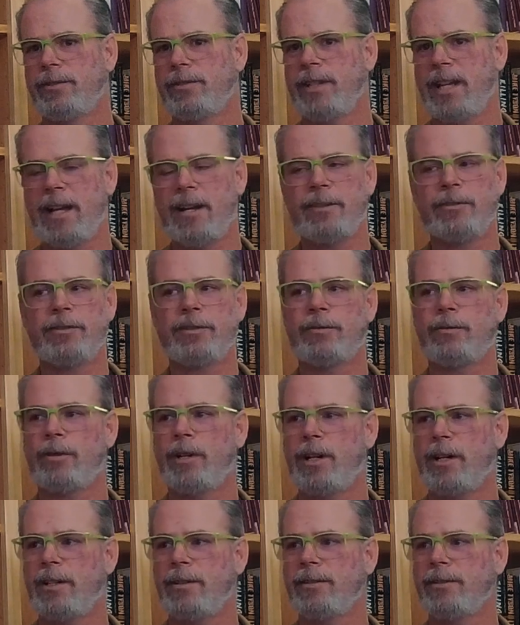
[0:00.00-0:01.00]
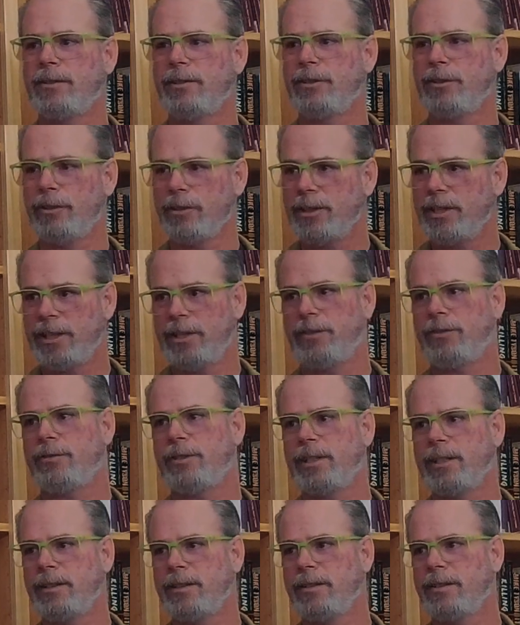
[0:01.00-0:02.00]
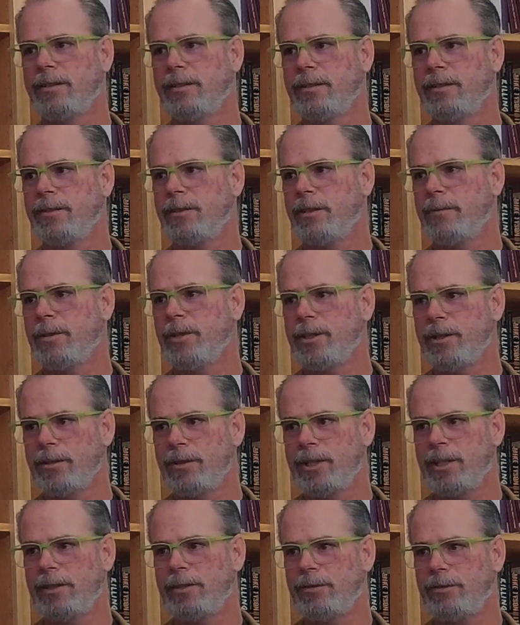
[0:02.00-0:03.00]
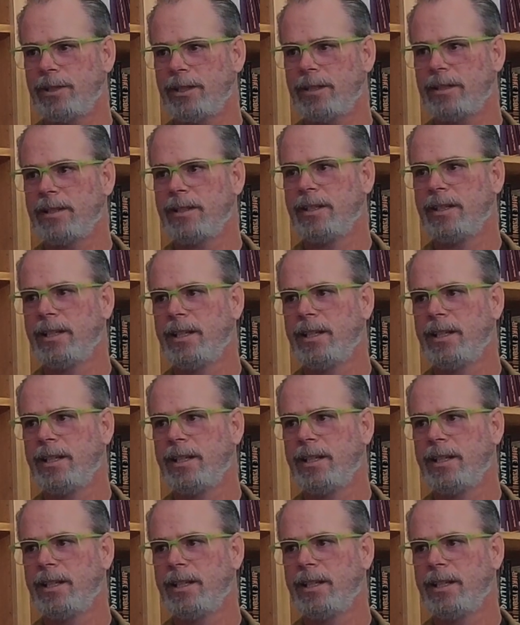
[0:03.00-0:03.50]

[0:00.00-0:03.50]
towns across your district. Let's talk about your district,